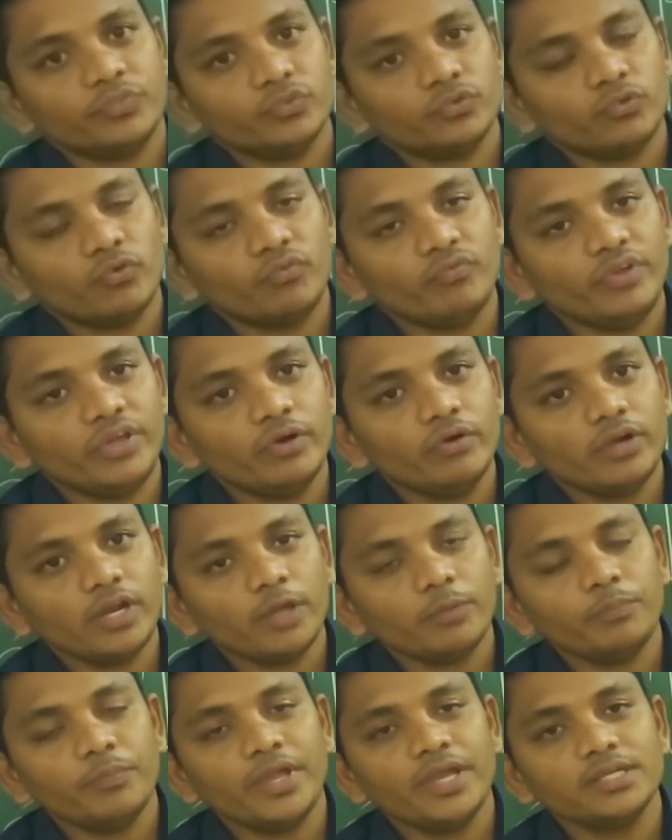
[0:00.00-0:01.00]
So
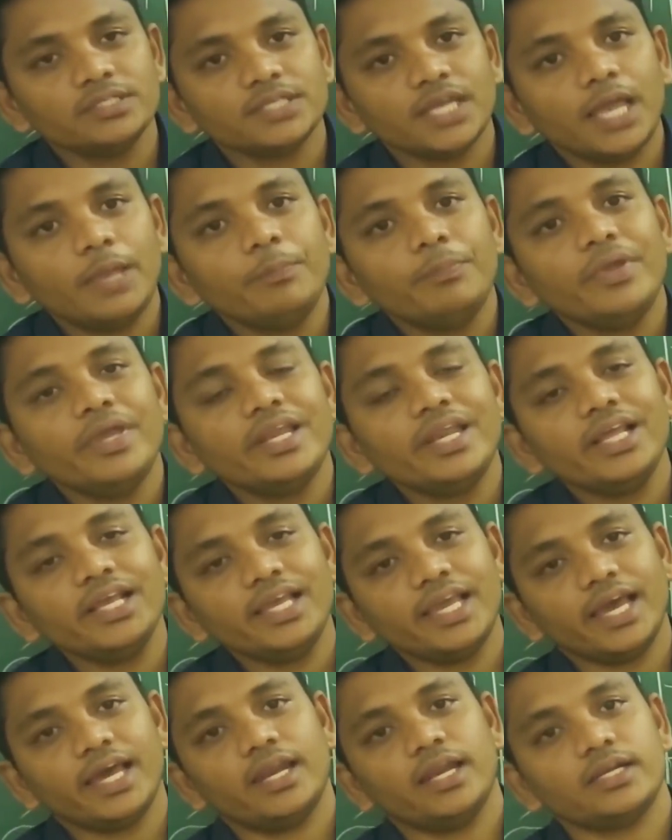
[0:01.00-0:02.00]
phenotype means appearing
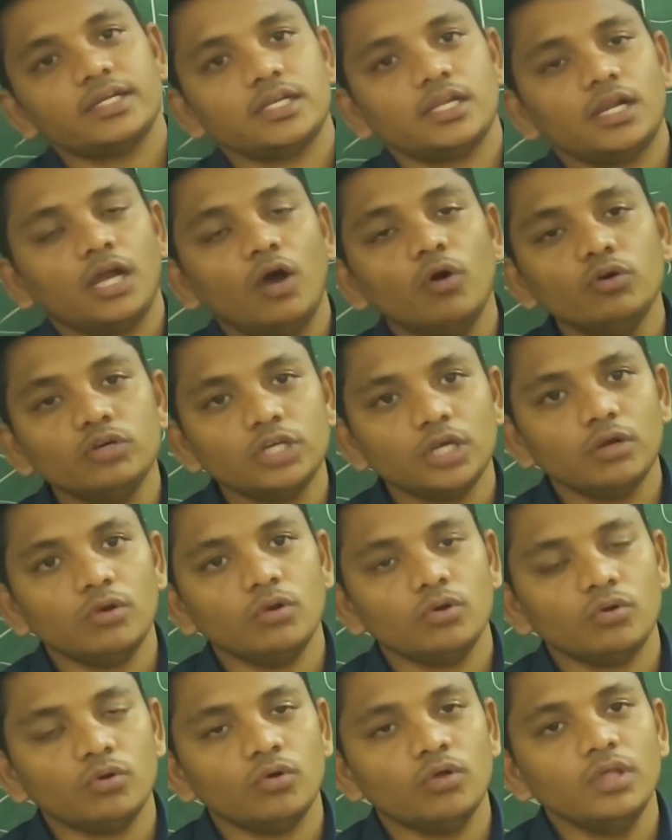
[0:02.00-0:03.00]
character, outer
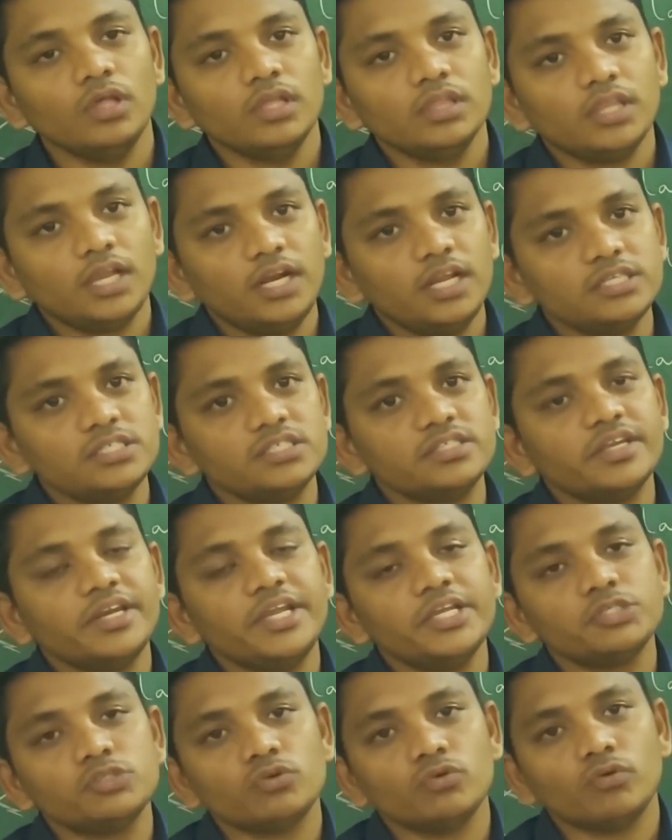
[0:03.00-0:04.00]
look, that is
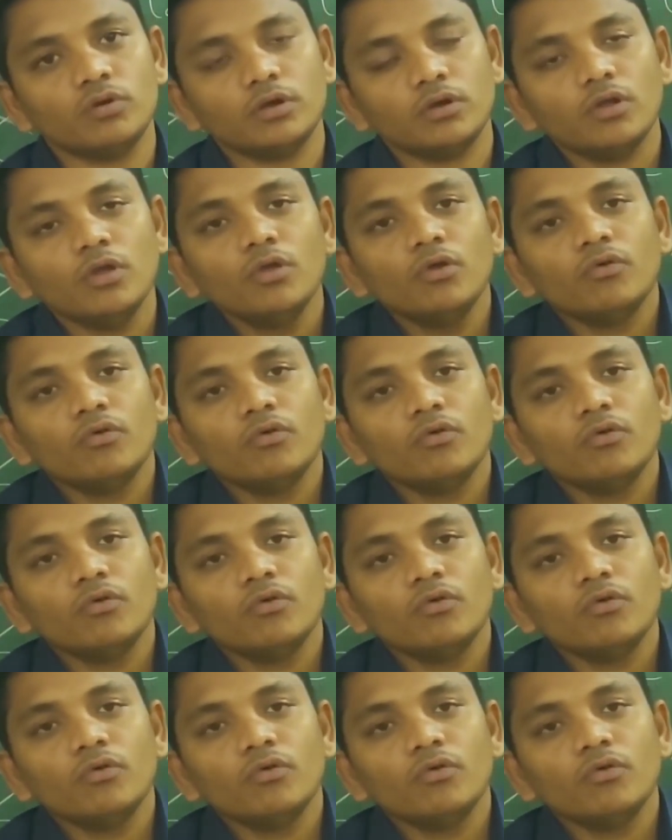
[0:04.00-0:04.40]
3:1.